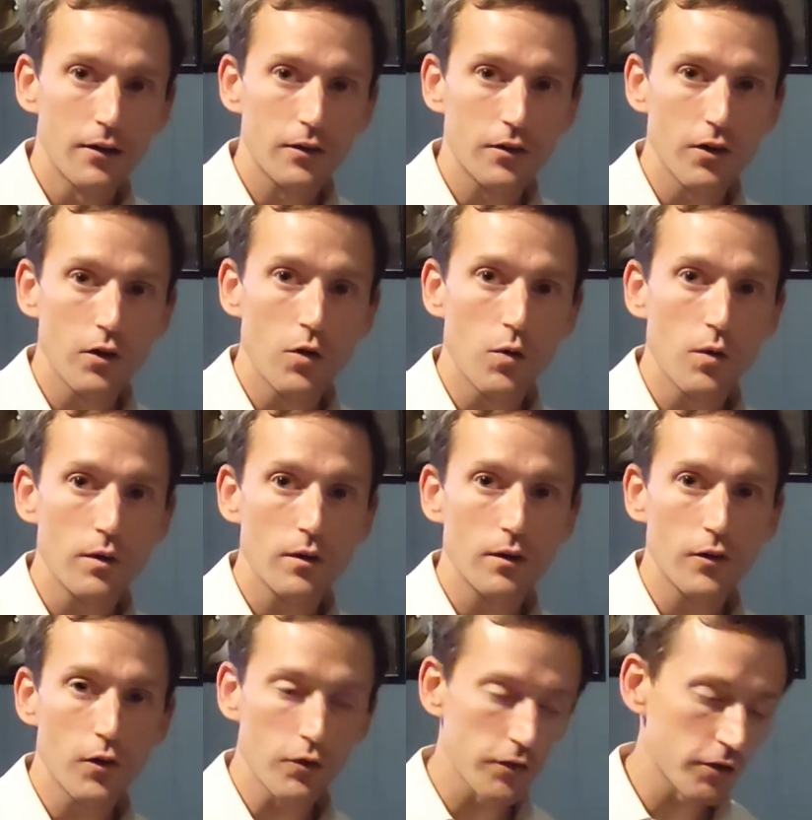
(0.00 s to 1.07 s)
So
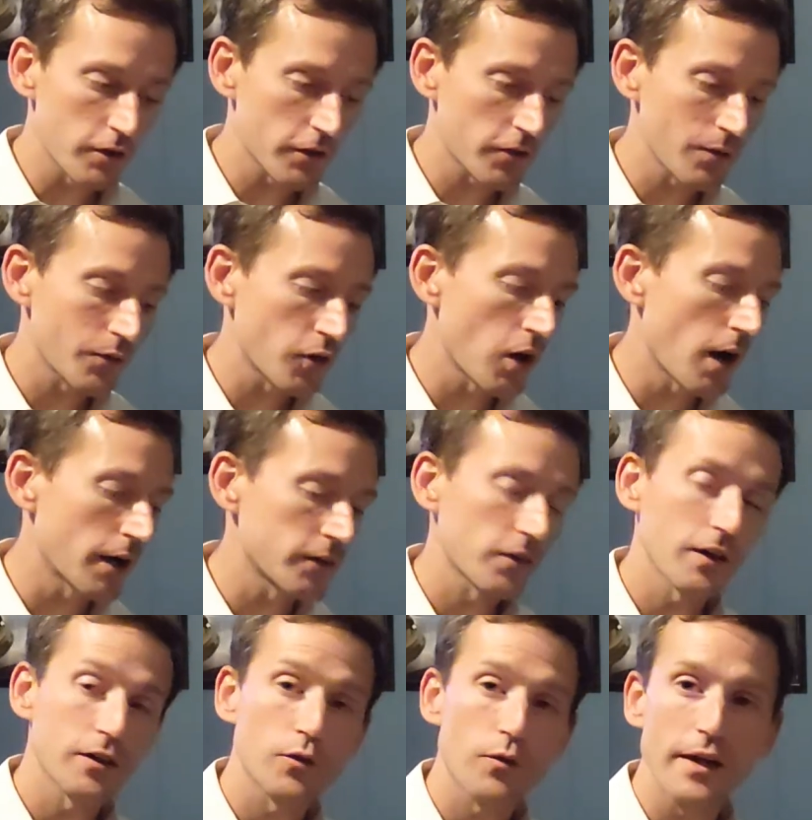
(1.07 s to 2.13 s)
those are just some
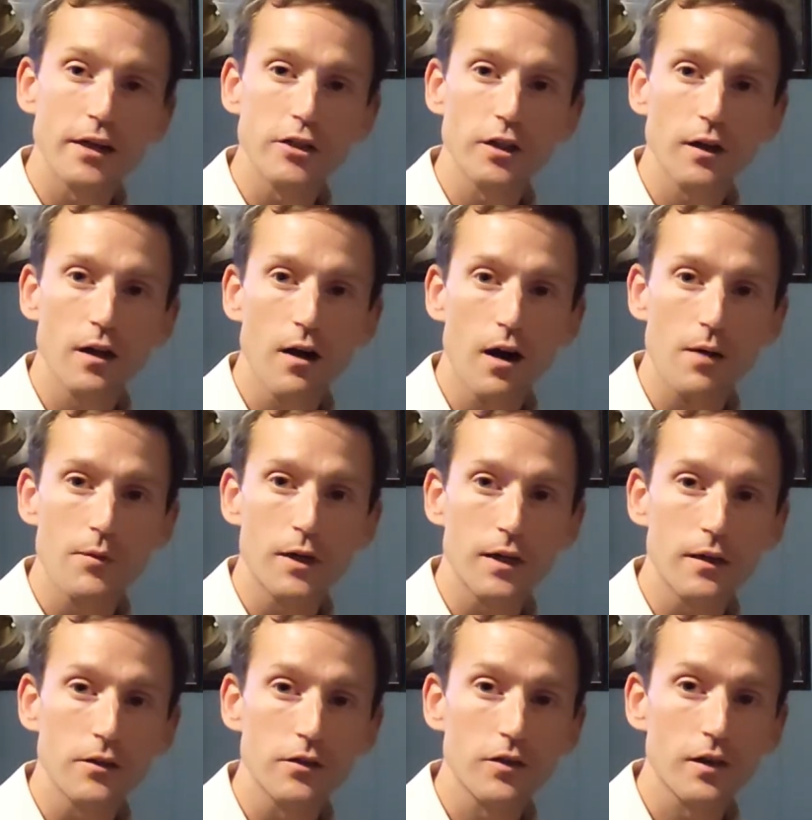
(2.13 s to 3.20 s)
thoughts on arranging
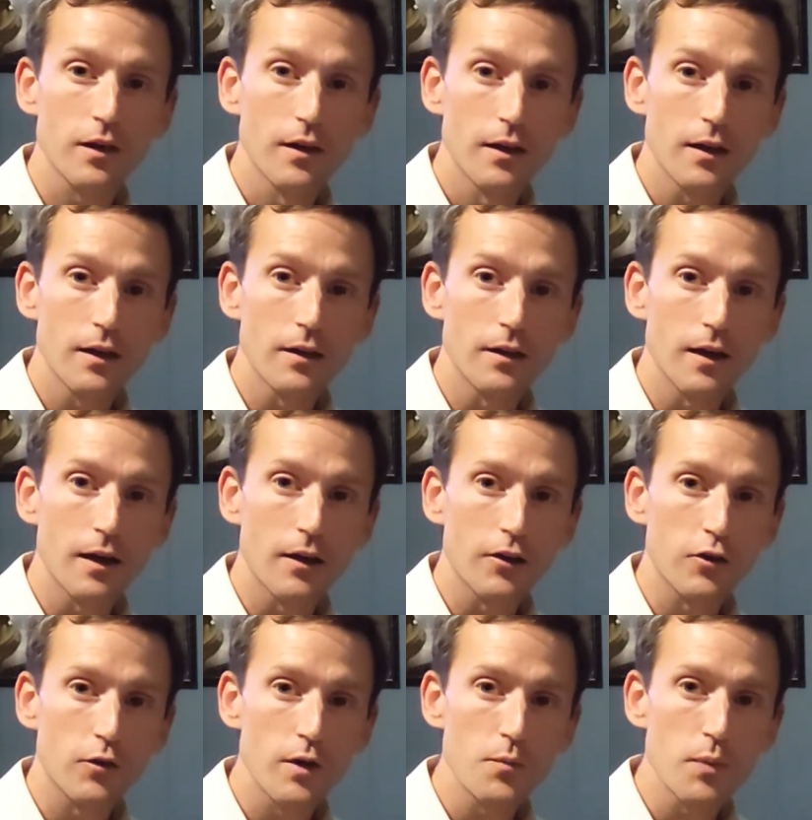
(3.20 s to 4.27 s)
harmonies in
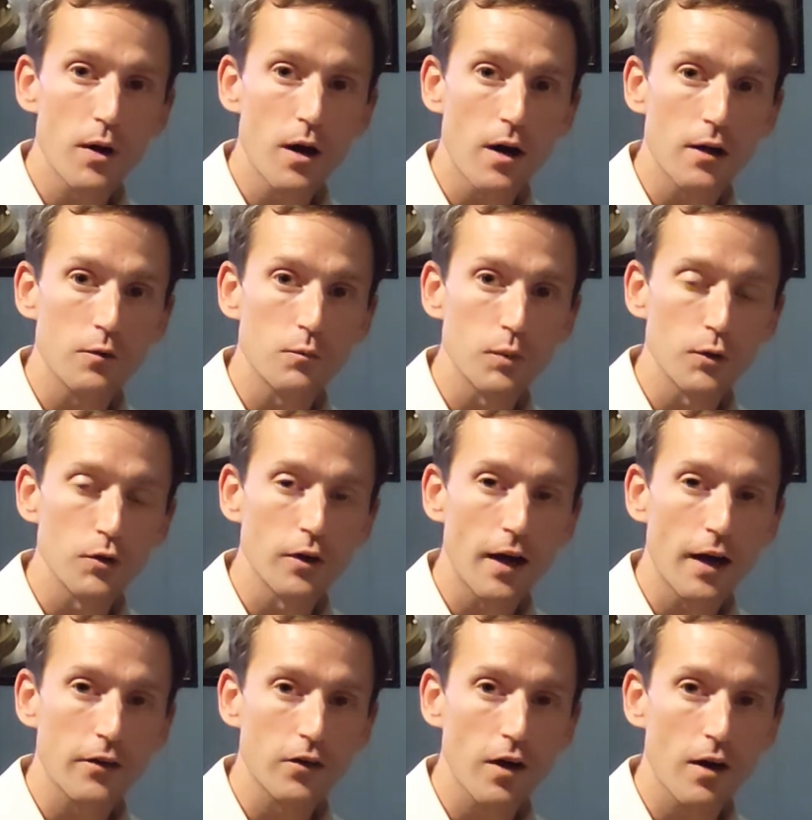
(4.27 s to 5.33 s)
3-part
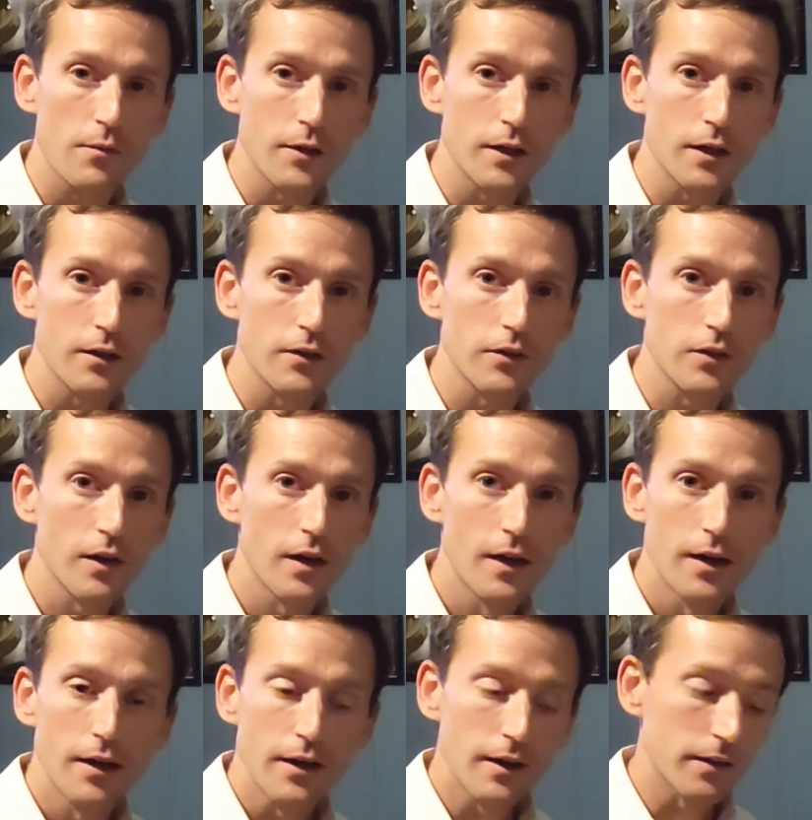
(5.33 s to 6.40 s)
bluegrass harmonies.
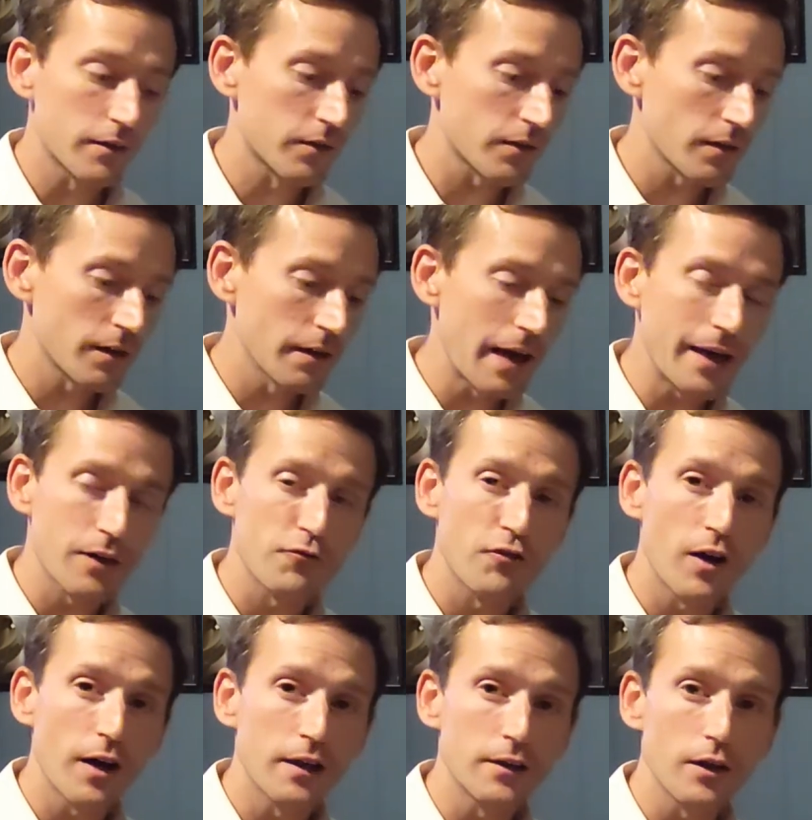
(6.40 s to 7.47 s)
It's a lot
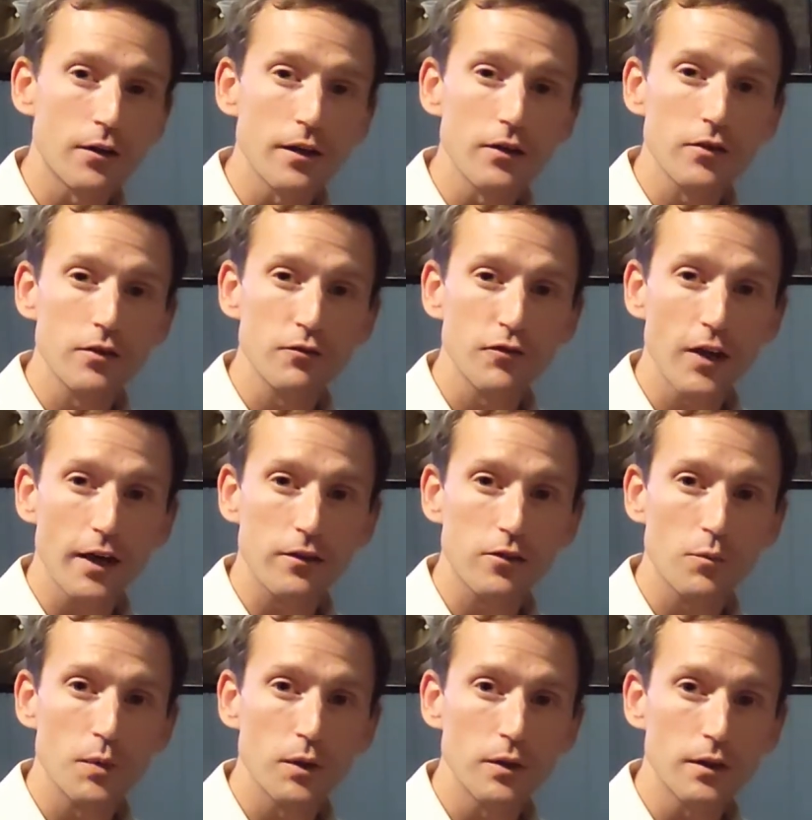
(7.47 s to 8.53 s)
of fun. There is some
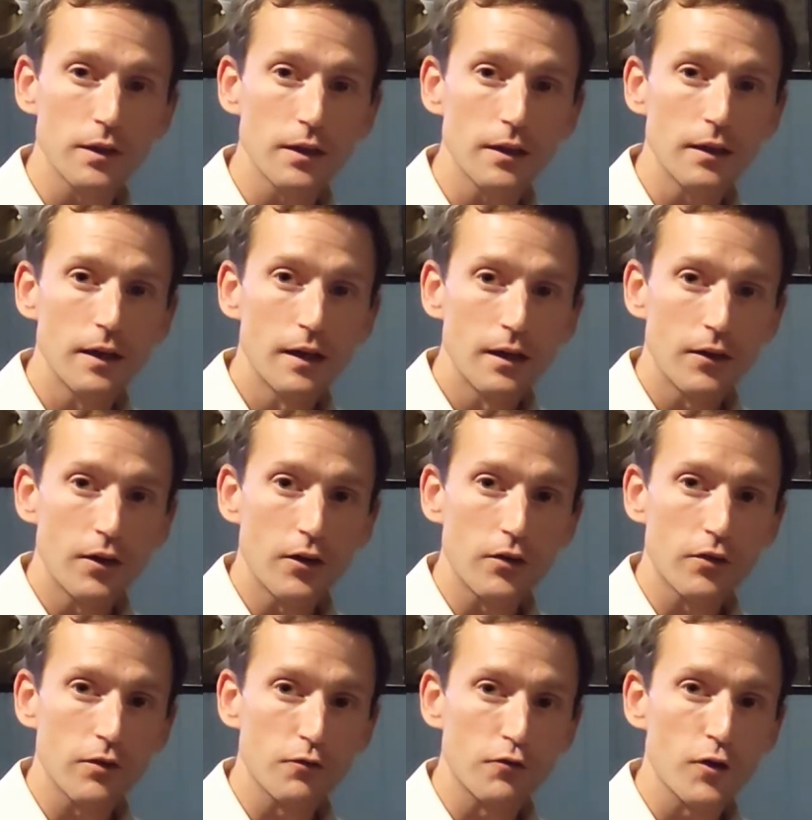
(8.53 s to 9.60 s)
flexibility.
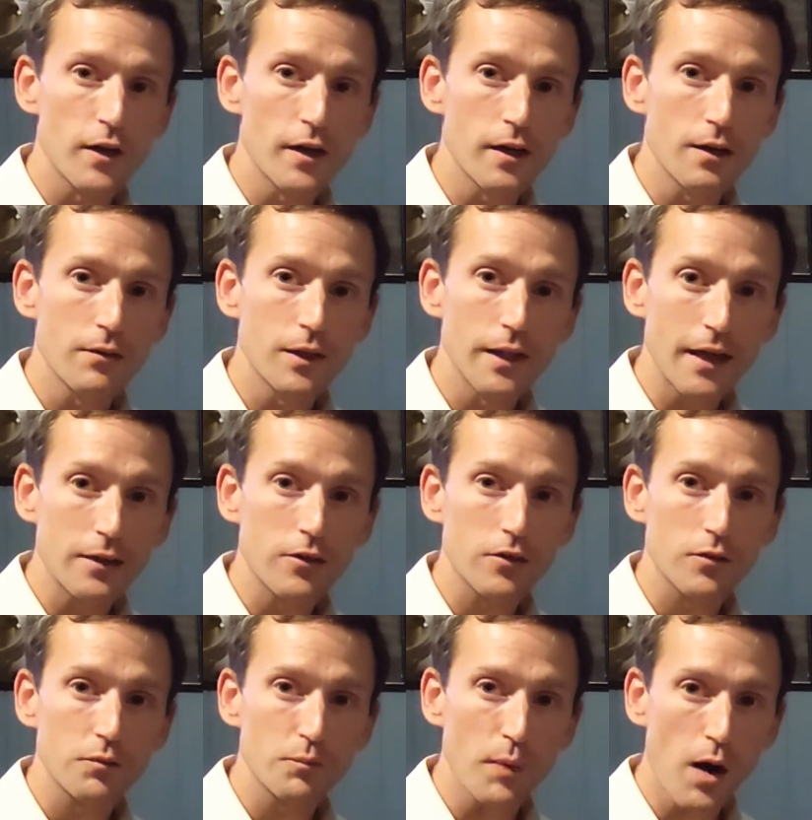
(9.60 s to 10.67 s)
There's some freedom, and
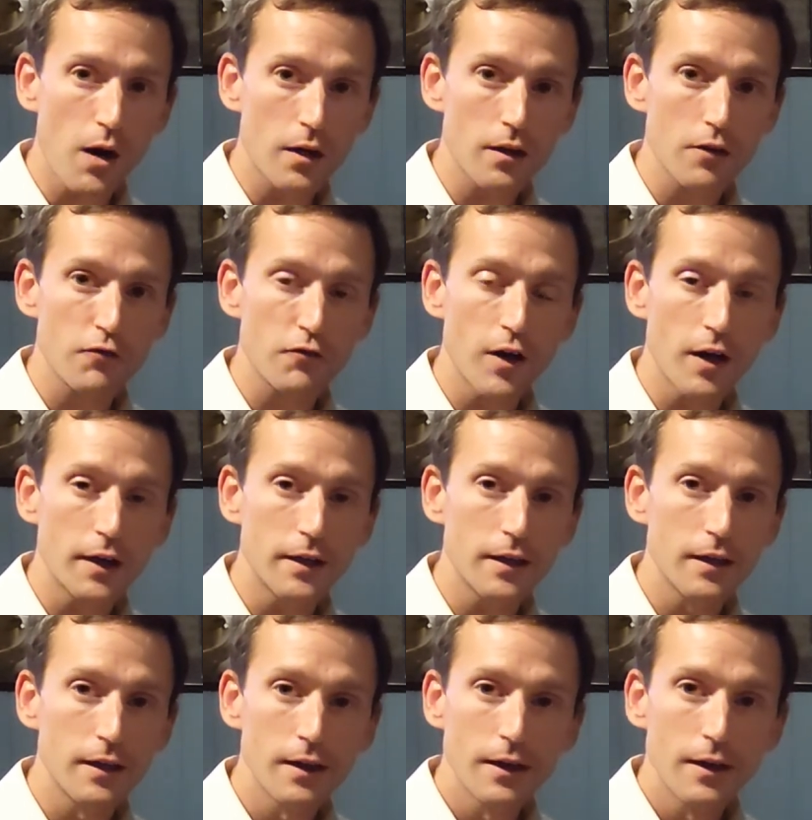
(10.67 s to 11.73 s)
that's part of the
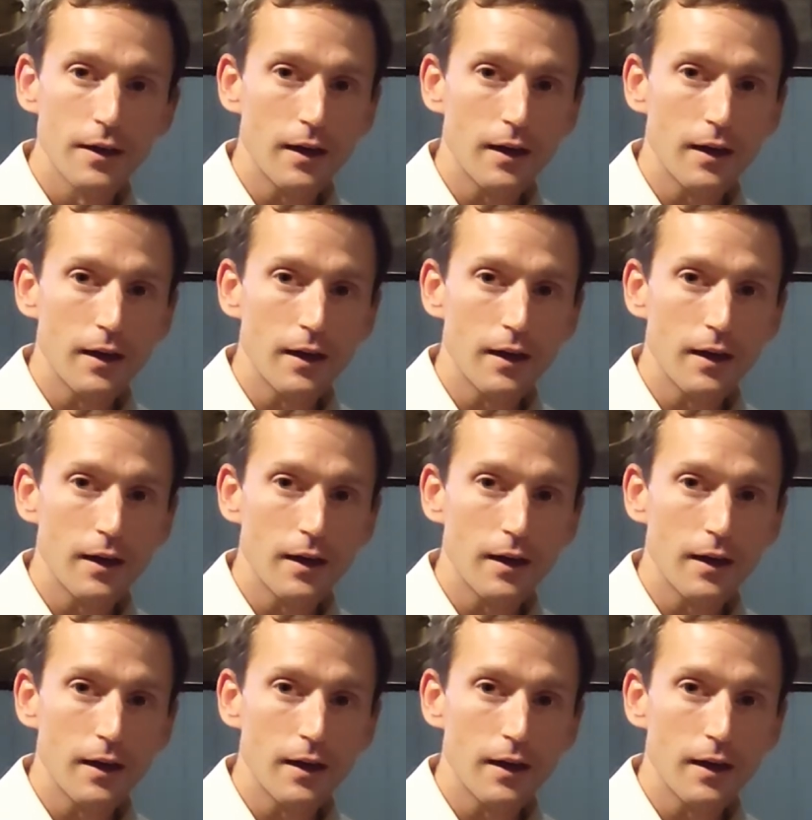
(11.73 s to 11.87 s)
fun.